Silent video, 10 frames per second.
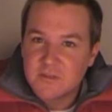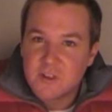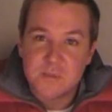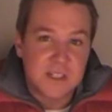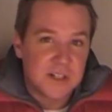
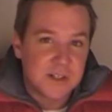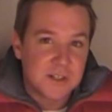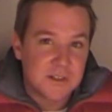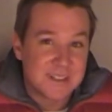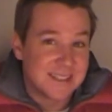for the
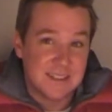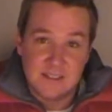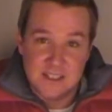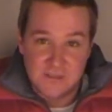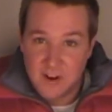materials
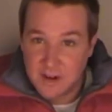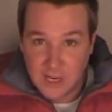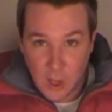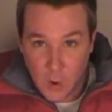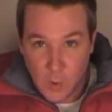is very
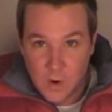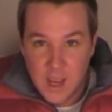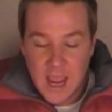low,